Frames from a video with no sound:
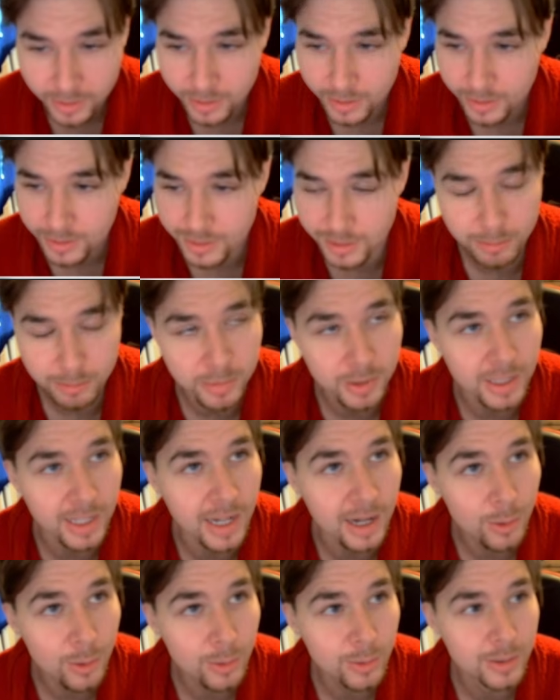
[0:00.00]
some
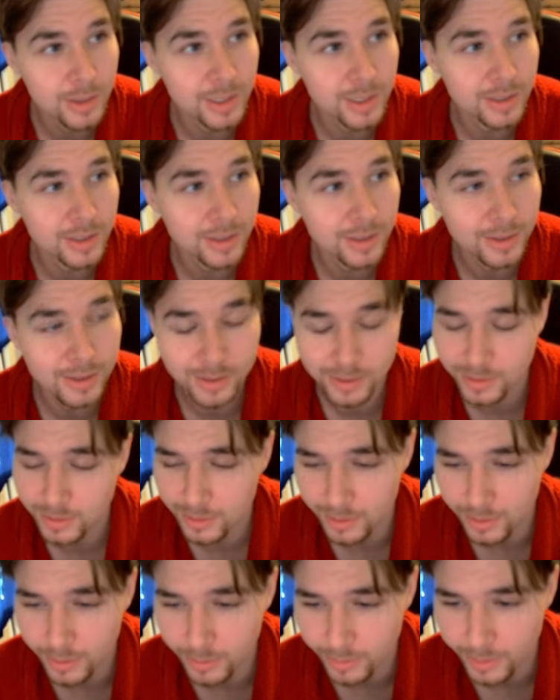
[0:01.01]
plows
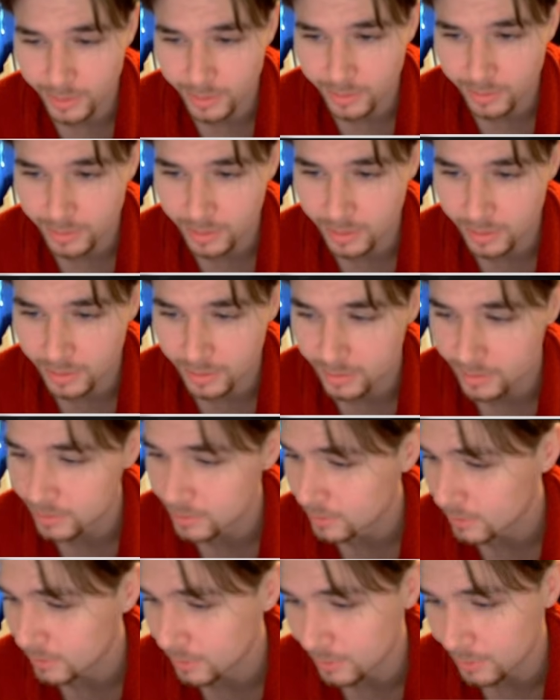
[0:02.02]
going
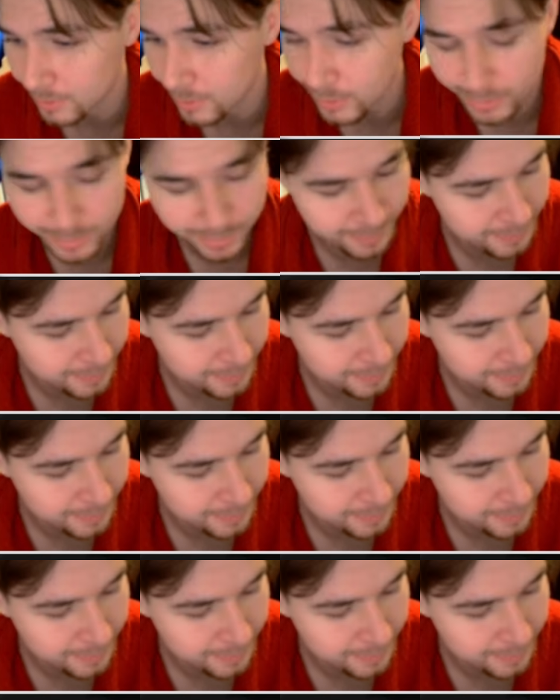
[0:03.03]
on the road.